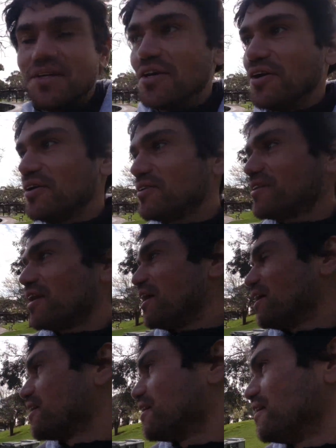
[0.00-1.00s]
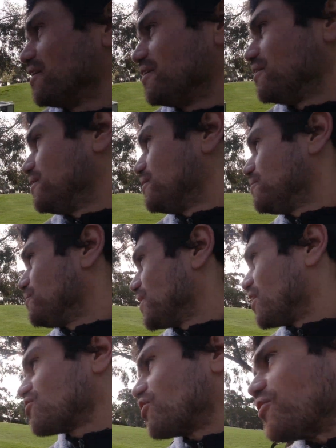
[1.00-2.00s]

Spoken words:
You know, it's like, it's